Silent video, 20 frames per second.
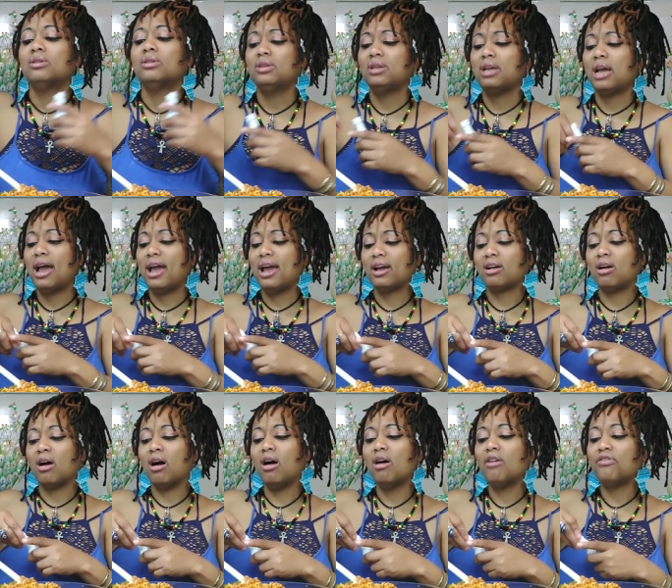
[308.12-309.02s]
Y'all had
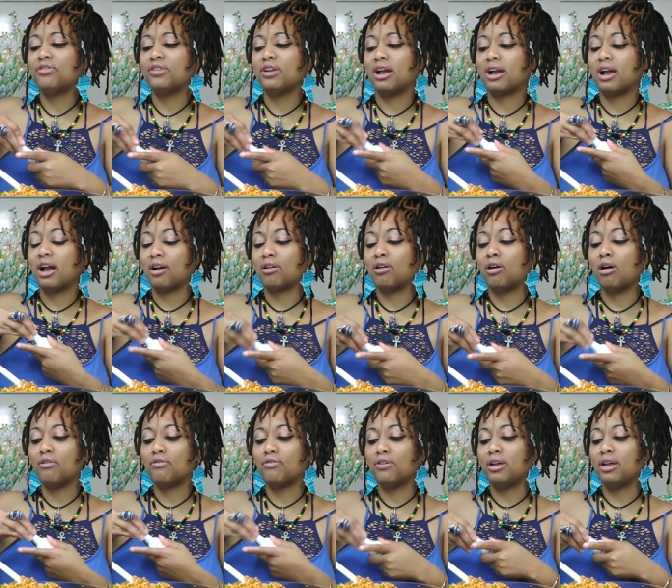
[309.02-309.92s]
coffee. I got
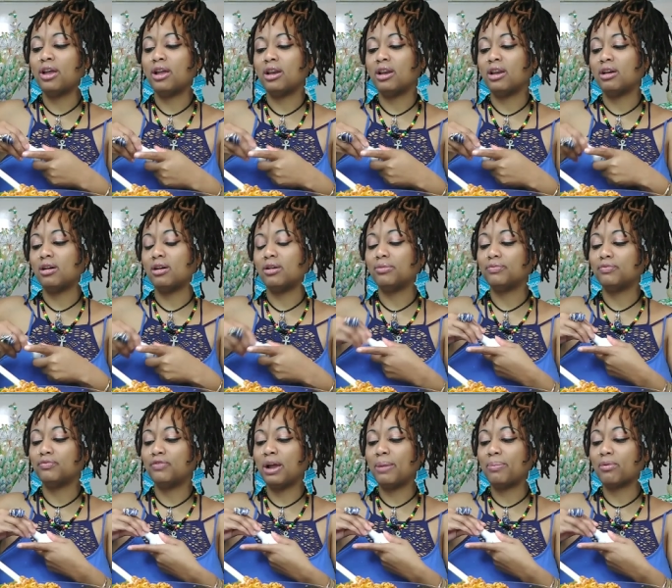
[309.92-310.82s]
coffee and
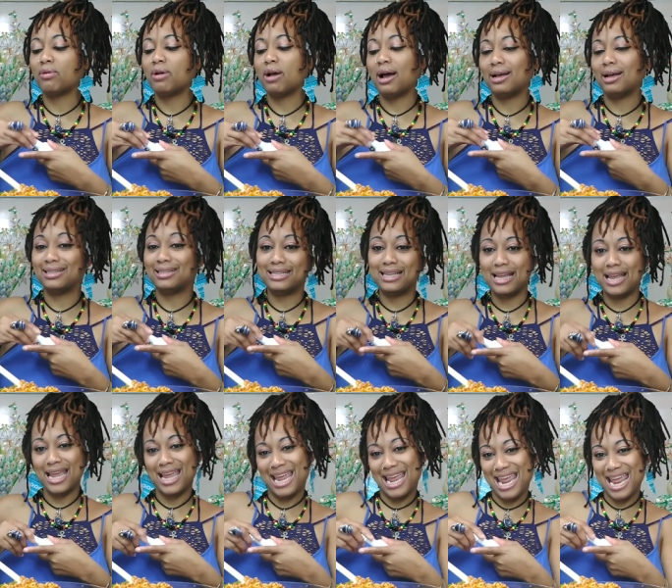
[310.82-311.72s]
um, vaporized
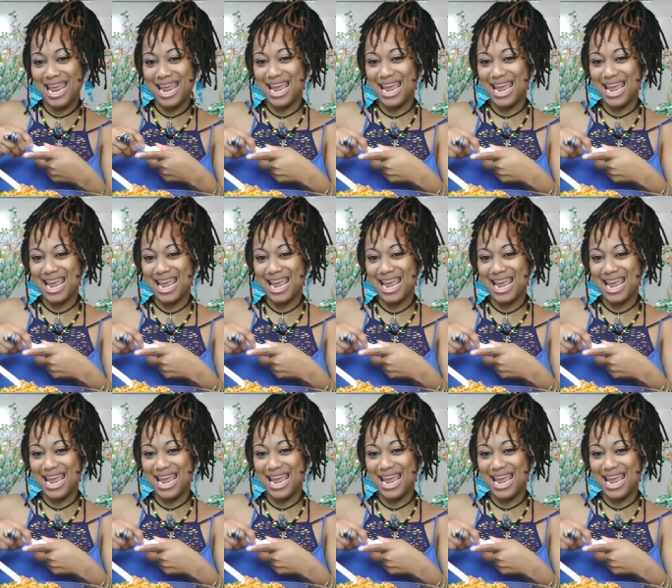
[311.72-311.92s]
tea.